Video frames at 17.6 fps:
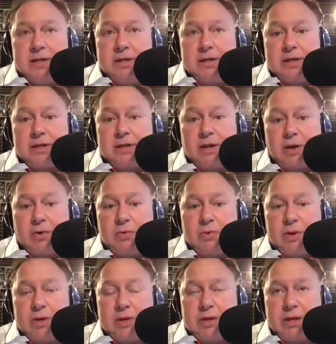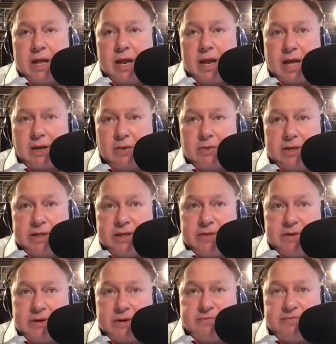So, and I don't
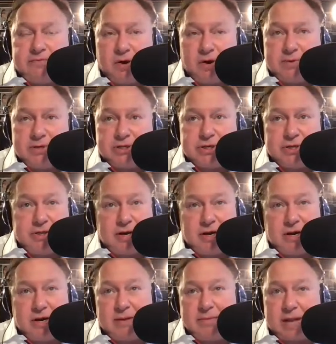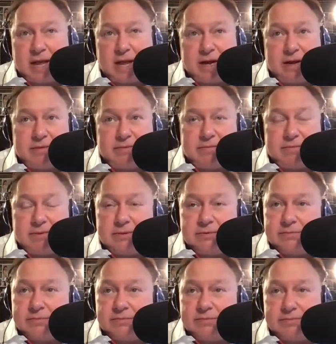leave there's verbiage in there, and I'm kind of
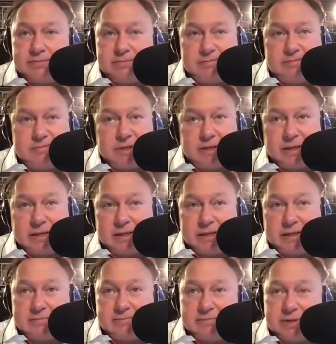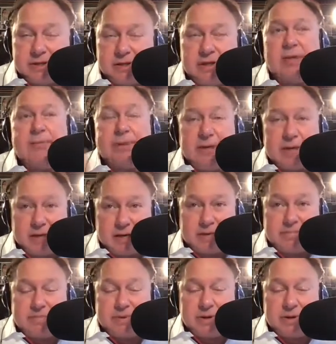summing it up.